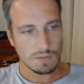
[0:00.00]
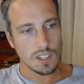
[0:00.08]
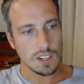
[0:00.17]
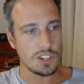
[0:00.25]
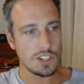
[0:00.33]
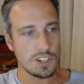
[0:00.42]

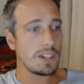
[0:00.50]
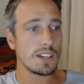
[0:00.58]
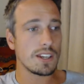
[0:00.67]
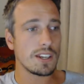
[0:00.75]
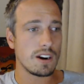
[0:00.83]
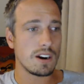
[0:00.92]
You just feel like
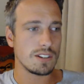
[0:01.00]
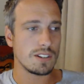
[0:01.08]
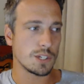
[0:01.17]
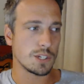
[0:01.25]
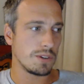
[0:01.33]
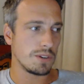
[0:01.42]
your cards are
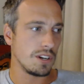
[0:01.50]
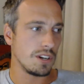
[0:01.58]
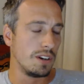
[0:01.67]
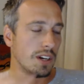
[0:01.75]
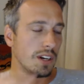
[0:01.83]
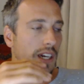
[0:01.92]
exposed, you
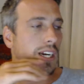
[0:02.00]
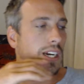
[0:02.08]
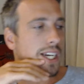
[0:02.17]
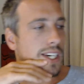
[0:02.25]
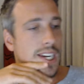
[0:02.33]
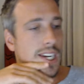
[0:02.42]
know?
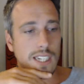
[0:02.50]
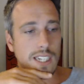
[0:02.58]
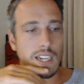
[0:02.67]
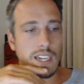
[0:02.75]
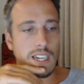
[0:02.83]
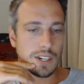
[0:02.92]
And days like
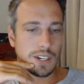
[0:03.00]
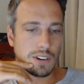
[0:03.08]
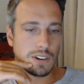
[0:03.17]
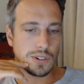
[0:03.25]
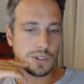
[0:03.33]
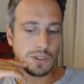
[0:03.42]
that really
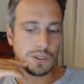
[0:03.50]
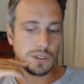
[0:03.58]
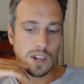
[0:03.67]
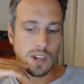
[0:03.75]
crush you.